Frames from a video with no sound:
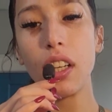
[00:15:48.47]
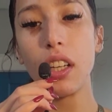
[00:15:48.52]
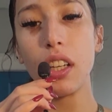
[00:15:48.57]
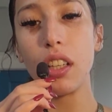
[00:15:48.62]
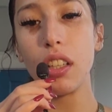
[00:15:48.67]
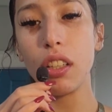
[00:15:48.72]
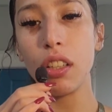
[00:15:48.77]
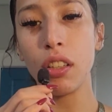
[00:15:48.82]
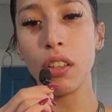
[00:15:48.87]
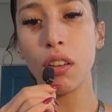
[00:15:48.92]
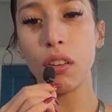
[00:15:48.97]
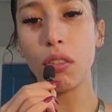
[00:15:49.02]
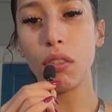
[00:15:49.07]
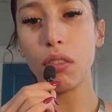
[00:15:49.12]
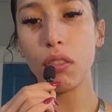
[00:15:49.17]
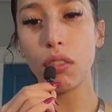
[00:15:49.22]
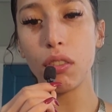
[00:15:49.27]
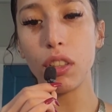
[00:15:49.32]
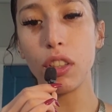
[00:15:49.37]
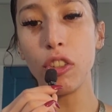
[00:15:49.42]
you
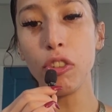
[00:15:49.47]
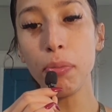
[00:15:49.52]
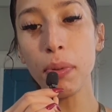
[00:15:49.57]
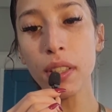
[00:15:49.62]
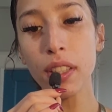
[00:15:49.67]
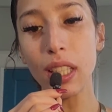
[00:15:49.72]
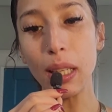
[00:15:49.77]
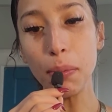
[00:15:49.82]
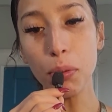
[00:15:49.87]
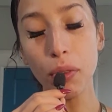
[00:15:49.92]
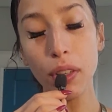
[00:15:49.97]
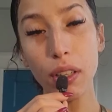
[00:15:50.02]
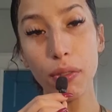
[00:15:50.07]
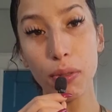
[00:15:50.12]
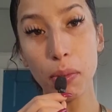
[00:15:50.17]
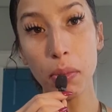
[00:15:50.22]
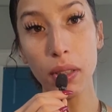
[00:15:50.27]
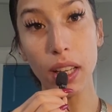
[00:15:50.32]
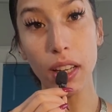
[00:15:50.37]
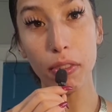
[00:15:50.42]
know, you've been separated
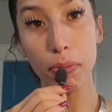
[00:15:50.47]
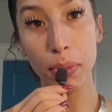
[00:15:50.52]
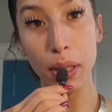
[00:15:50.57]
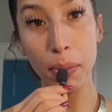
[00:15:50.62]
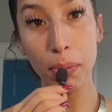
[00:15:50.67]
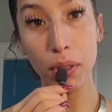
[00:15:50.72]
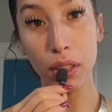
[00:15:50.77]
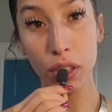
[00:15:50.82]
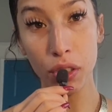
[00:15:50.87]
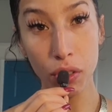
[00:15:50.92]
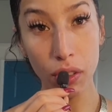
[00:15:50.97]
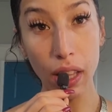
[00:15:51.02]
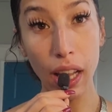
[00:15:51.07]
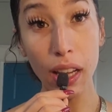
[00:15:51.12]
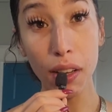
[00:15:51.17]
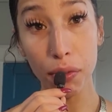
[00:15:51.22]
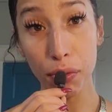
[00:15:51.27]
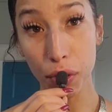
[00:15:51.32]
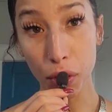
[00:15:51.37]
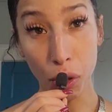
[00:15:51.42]
from a lot of people in your
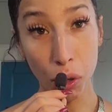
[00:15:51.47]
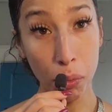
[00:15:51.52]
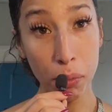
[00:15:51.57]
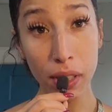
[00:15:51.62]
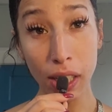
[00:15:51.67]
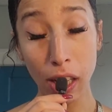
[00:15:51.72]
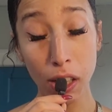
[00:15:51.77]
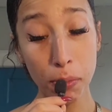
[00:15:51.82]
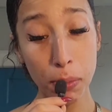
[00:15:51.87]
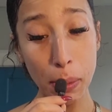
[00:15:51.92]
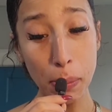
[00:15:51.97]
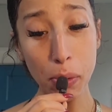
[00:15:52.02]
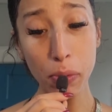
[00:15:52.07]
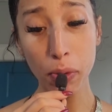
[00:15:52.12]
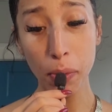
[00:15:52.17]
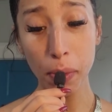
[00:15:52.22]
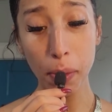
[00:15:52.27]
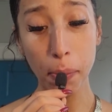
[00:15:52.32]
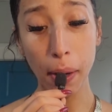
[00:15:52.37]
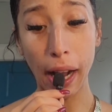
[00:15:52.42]
life, your hometown, people
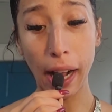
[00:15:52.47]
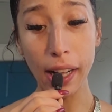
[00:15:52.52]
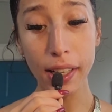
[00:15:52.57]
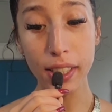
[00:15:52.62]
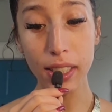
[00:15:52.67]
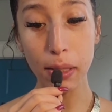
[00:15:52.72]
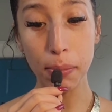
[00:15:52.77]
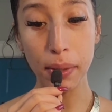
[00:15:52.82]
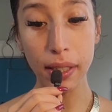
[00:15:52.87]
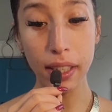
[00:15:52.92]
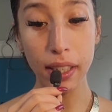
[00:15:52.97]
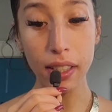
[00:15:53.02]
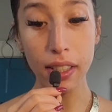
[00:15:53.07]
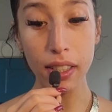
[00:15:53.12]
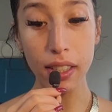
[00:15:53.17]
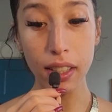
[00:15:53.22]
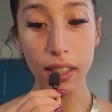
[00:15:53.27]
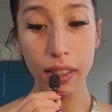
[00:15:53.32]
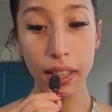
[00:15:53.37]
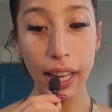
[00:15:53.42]
from the past, because
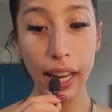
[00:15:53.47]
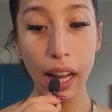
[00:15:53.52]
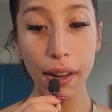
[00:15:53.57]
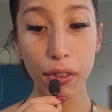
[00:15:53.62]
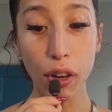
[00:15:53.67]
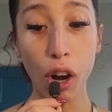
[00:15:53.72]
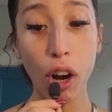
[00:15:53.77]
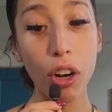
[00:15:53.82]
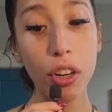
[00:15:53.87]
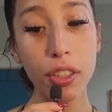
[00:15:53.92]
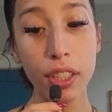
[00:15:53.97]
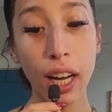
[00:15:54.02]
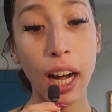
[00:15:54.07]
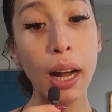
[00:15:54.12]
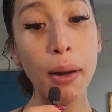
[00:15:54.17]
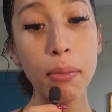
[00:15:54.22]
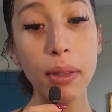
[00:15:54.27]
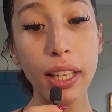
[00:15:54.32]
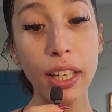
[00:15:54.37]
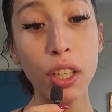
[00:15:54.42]
they have a hard
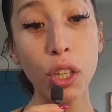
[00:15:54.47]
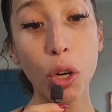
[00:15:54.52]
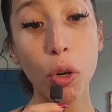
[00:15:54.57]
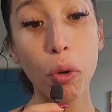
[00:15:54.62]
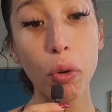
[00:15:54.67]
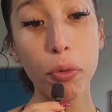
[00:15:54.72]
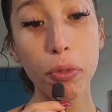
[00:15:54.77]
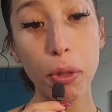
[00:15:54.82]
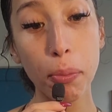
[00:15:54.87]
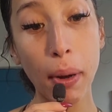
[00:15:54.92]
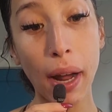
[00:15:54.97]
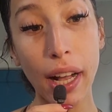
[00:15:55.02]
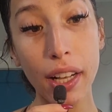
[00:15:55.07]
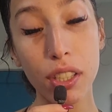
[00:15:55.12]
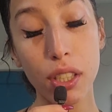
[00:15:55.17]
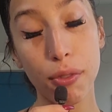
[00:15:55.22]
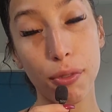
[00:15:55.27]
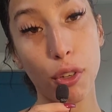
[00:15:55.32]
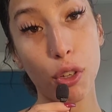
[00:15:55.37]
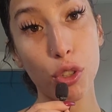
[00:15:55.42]
time letting go of the
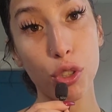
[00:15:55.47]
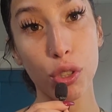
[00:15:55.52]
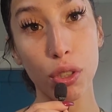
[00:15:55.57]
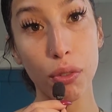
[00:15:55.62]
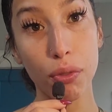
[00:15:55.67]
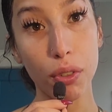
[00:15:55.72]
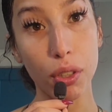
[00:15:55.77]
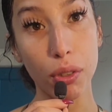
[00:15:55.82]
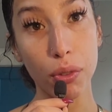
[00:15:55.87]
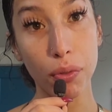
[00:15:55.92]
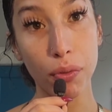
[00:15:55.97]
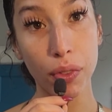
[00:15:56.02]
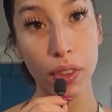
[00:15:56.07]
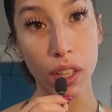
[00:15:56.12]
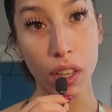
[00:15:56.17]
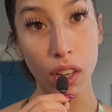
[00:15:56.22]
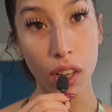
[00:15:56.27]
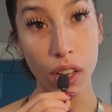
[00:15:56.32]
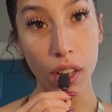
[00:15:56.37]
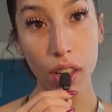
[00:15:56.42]
past version of you.
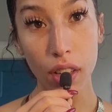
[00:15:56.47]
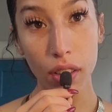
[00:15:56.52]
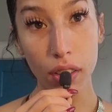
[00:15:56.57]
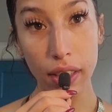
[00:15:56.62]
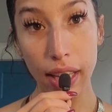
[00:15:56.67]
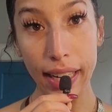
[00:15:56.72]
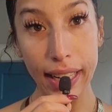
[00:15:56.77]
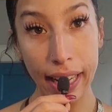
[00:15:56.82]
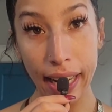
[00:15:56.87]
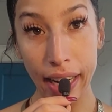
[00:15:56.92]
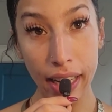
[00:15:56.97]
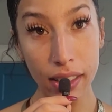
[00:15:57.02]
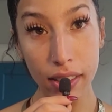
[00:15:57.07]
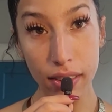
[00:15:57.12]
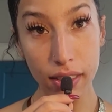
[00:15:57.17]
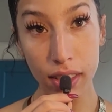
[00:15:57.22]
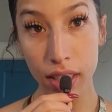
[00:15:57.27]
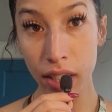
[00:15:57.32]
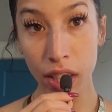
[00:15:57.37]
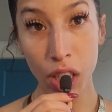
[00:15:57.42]
They can't
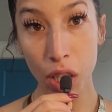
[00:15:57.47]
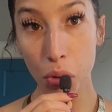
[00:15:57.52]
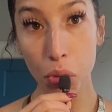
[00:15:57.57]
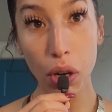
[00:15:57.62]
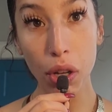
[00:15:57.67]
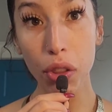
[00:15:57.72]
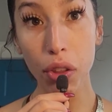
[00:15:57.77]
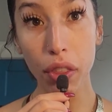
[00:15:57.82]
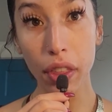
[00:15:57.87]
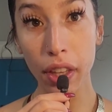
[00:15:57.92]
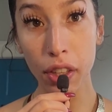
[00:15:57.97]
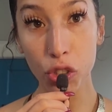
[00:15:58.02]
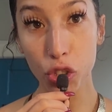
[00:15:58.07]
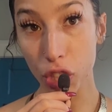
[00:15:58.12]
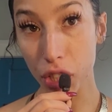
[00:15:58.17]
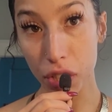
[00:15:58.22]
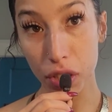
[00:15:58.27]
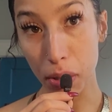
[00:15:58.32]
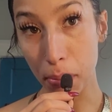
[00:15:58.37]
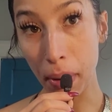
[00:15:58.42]
see you other than
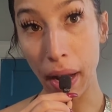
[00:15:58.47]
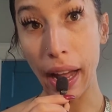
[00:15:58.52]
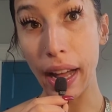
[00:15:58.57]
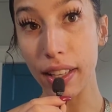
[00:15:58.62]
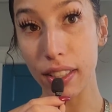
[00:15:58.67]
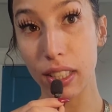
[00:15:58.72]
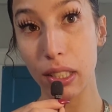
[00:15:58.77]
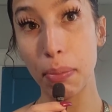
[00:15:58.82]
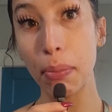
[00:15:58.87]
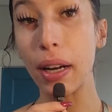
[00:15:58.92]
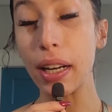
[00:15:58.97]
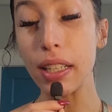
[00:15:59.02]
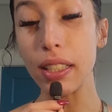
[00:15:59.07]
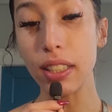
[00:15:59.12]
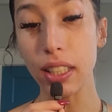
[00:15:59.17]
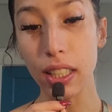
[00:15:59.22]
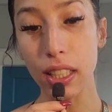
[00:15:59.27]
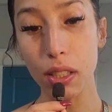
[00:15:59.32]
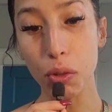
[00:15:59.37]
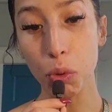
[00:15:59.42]
just the past,
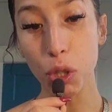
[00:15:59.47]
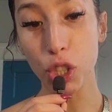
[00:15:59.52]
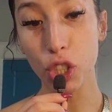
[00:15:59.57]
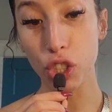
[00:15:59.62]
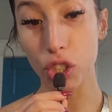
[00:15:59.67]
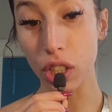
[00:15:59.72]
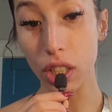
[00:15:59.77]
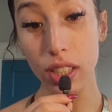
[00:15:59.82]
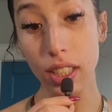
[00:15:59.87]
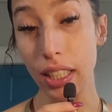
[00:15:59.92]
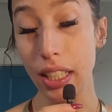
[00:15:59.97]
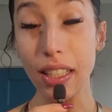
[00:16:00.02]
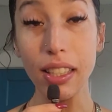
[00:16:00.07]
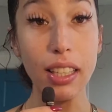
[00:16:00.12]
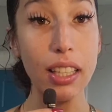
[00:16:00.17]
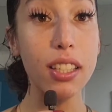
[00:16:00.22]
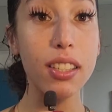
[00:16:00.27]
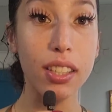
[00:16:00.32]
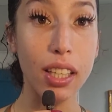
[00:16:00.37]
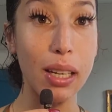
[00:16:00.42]
Pisces, which doesn't
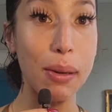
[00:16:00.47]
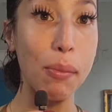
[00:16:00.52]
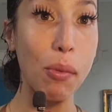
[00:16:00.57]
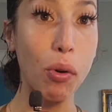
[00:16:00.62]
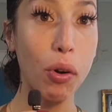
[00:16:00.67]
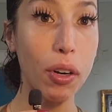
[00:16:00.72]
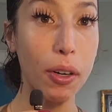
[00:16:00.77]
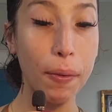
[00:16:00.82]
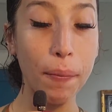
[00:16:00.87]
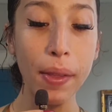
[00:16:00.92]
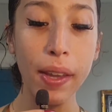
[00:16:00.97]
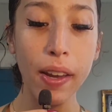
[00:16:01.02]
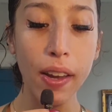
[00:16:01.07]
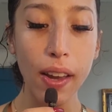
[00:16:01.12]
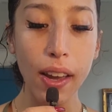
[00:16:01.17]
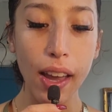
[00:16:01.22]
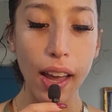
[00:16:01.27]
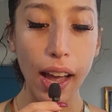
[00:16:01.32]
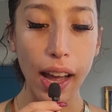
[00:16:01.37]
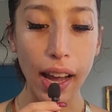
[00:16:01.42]
exist anymore.
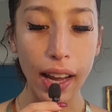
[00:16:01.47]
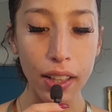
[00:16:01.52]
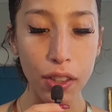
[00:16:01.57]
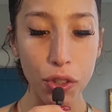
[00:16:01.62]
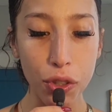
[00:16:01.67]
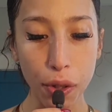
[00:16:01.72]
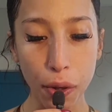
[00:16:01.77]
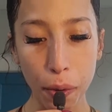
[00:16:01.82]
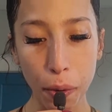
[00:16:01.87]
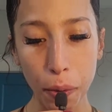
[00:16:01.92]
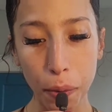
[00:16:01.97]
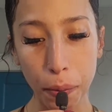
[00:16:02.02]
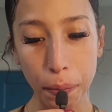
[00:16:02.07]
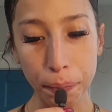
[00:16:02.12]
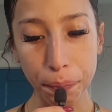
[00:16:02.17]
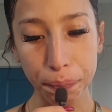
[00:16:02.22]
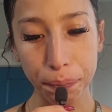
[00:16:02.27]
And so